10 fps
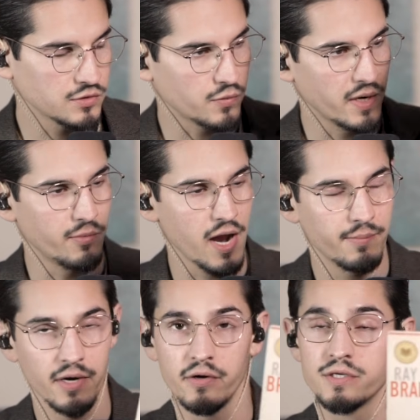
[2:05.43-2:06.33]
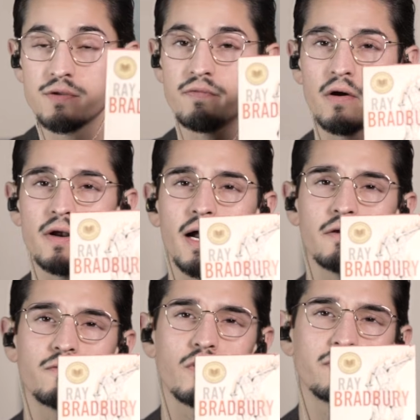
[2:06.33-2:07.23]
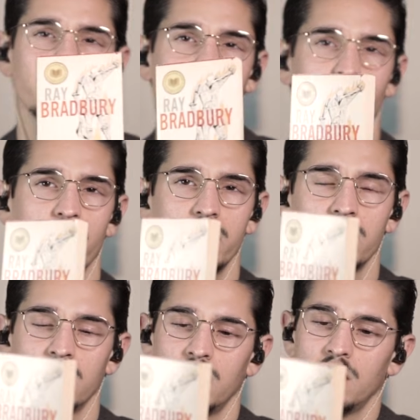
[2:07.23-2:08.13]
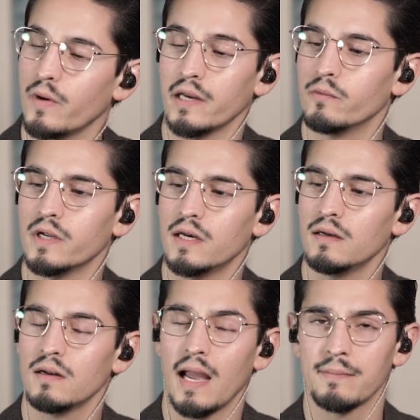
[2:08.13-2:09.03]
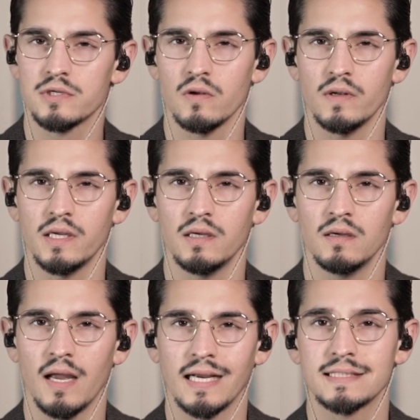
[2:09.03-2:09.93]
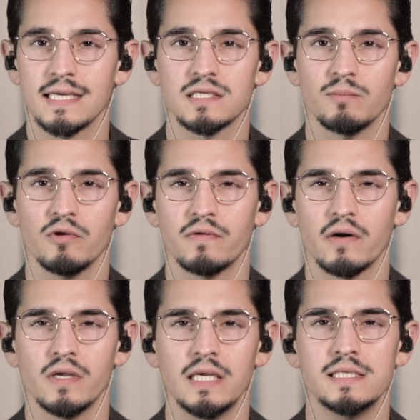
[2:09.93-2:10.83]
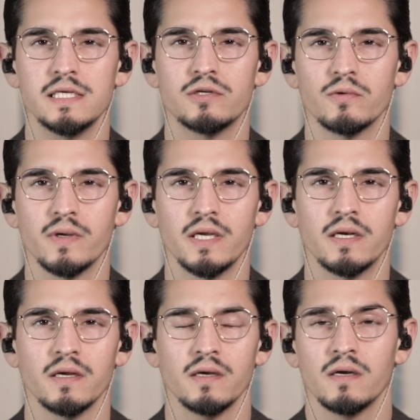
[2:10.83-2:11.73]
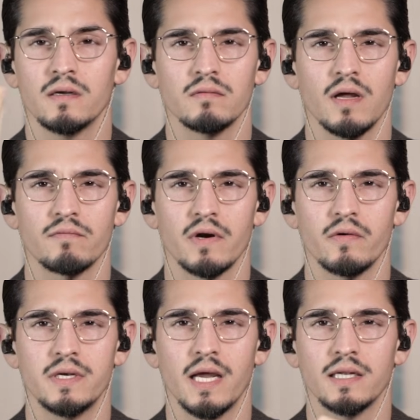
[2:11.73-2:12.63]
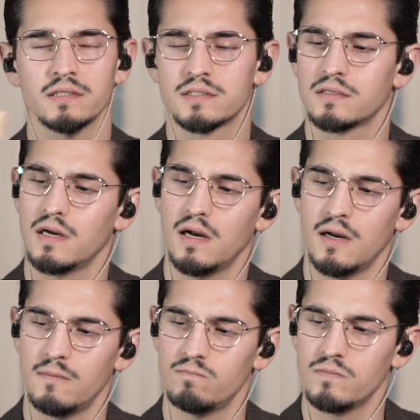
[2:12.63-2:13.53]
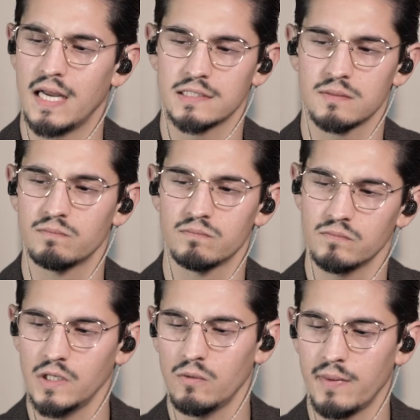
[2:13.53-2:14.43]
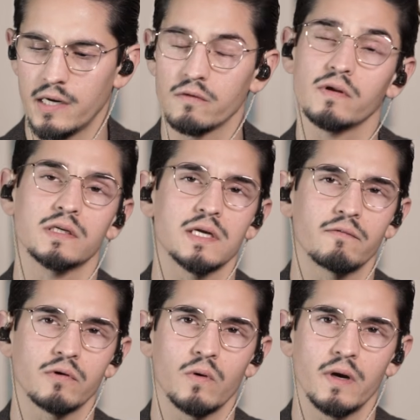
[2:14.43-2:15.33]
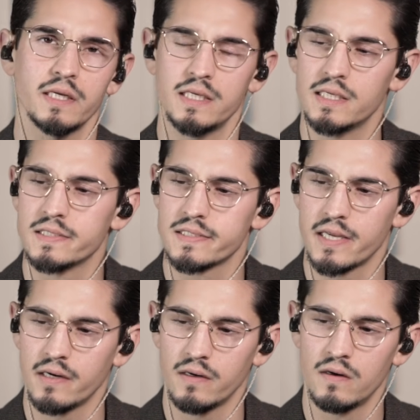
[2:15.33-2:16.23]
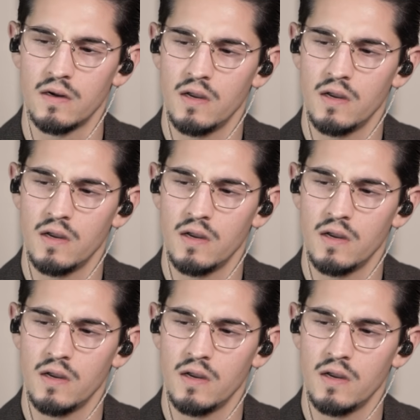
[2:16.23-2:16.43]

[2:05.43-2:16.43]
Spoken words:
Ray Bradbury's Fahrenheit 451. Great read, absolutely accessible, very easy to read, not very dense, has some minor philosophical ideas there.